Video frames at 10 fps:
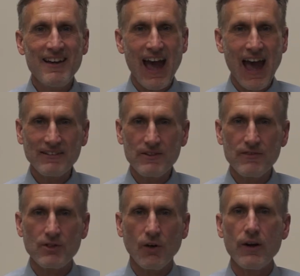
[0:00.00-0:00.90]

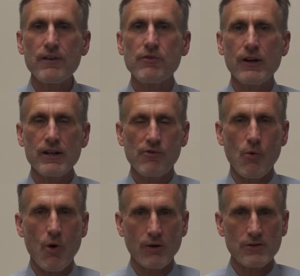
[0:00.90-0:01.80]
active delivery of
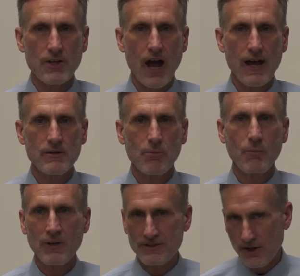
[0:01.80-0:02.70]
water-soluble
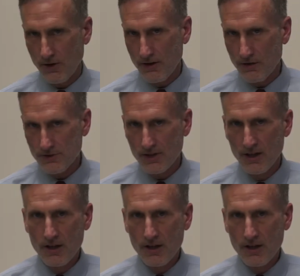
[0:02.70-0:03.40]
materials.